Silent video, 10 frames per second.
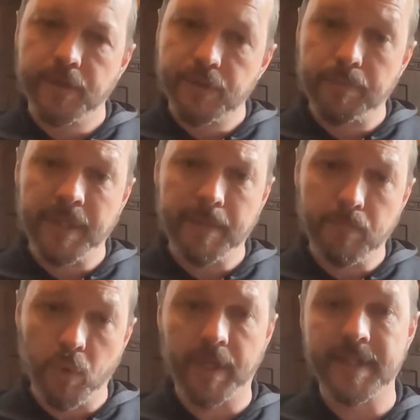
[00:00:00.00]
to be
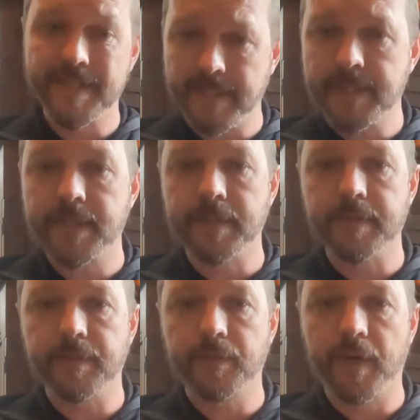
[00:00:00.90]
more
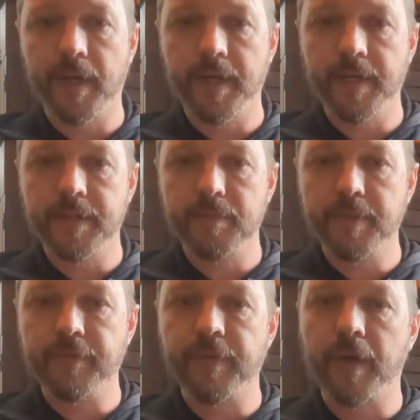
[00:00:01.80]
consistent, right? And to
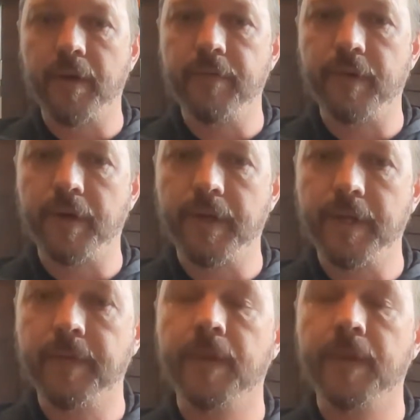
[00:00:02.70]
be very, very